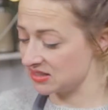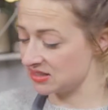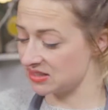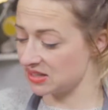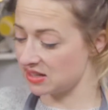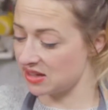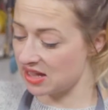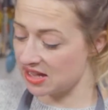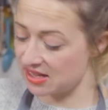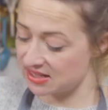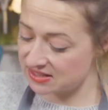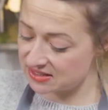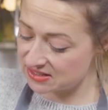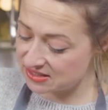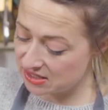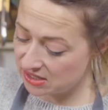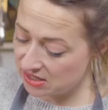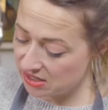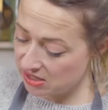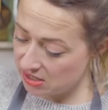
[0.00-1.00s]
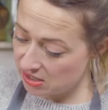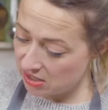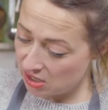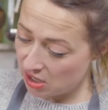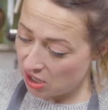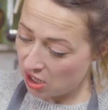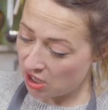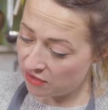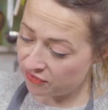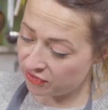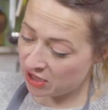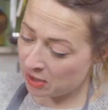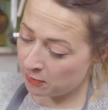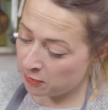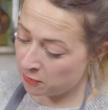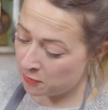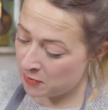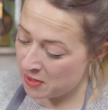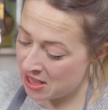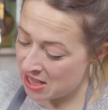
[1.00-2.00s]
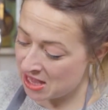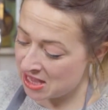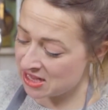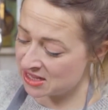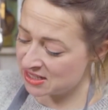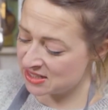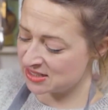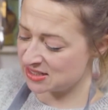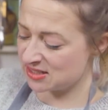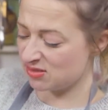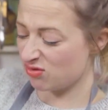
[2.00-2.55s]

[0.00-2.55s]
So there's half a cup of peas,